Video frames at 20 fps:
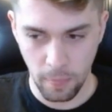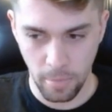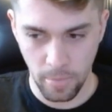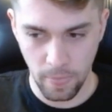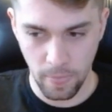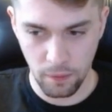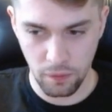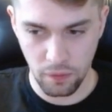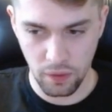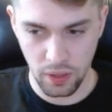
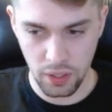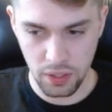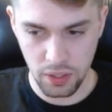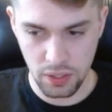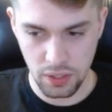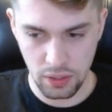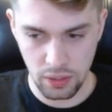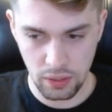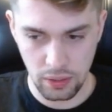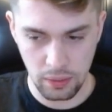the
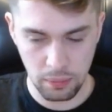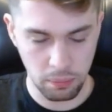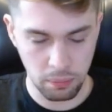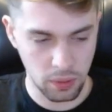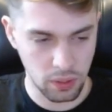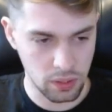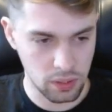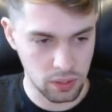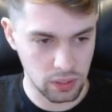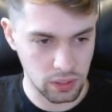first
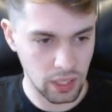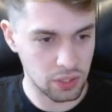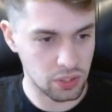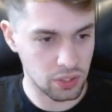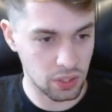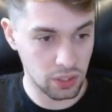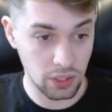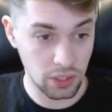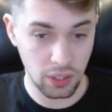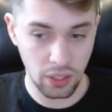piece
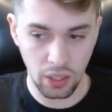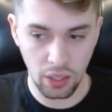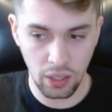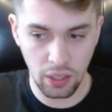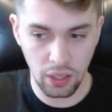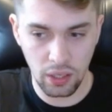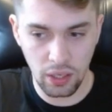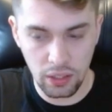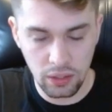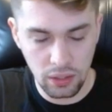touching the
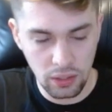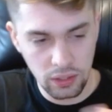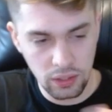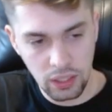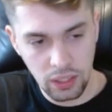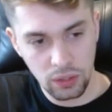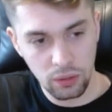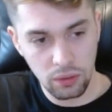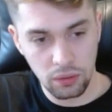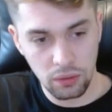king, and it
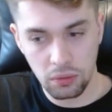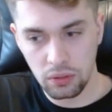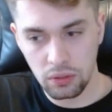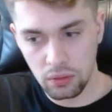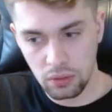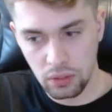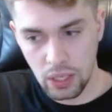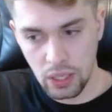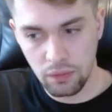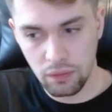
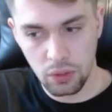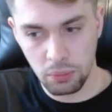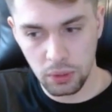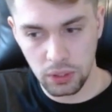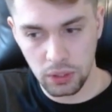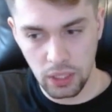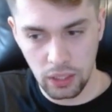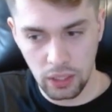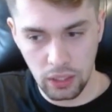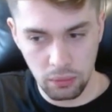cannot ever be
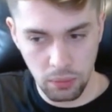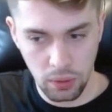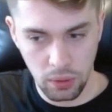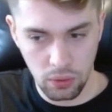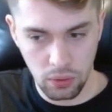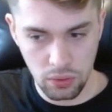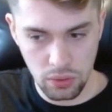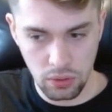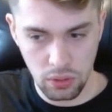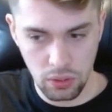taken
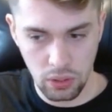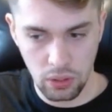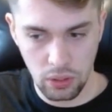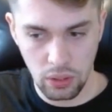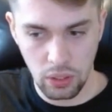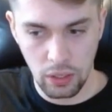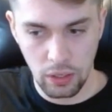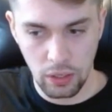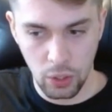because the